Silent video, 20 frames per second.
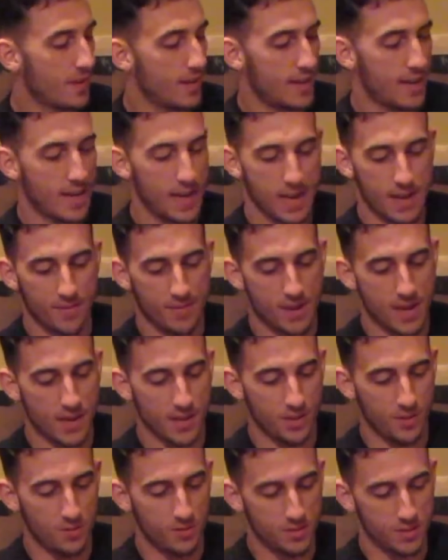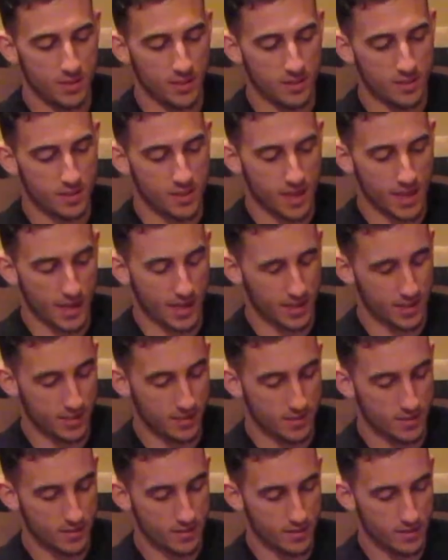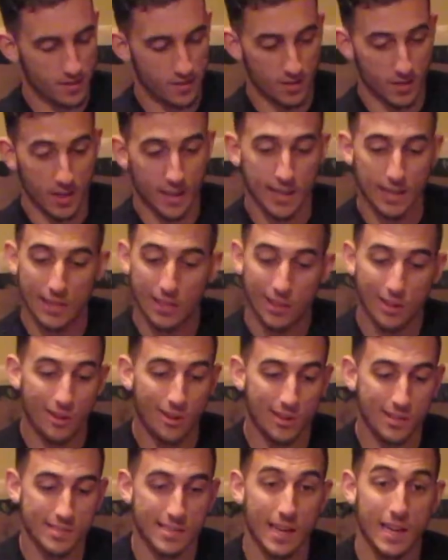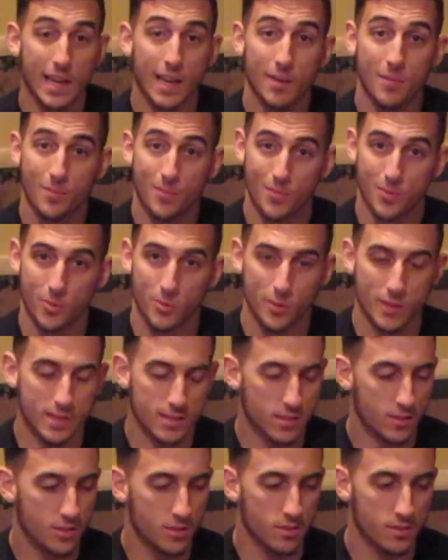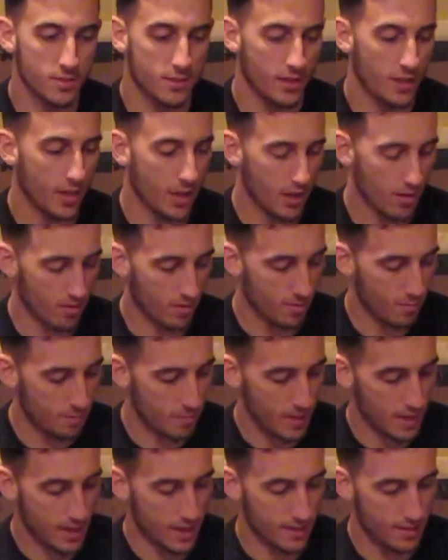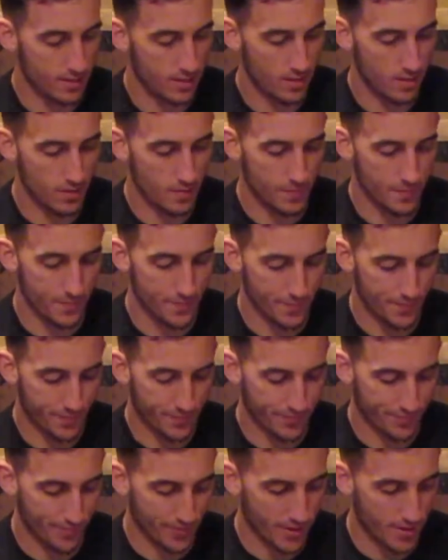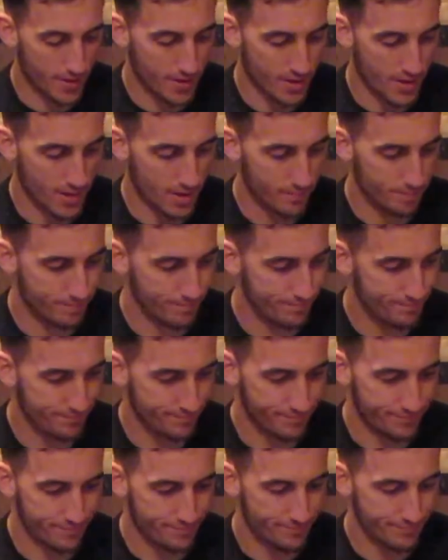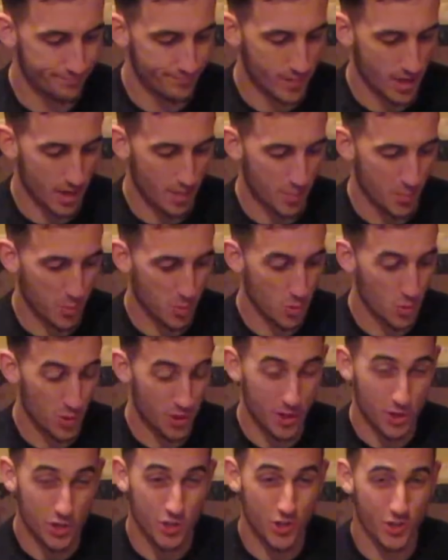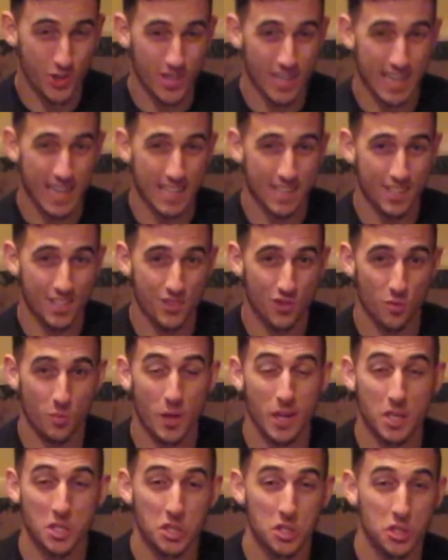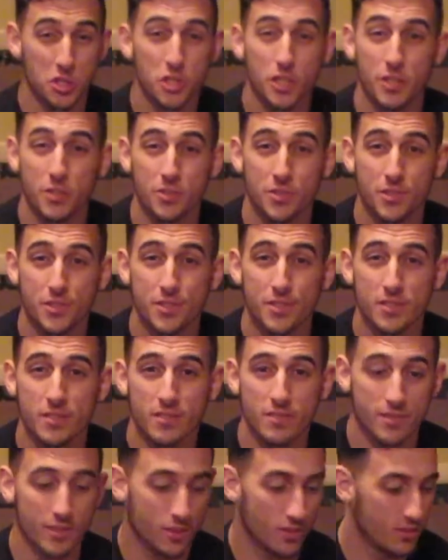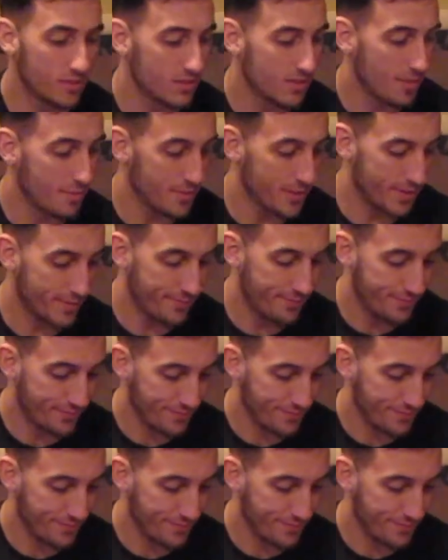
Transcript: I have not used these things in a long time for reasons you'll see here in a minute. I'm pretty sure I got these from like Scheels or something.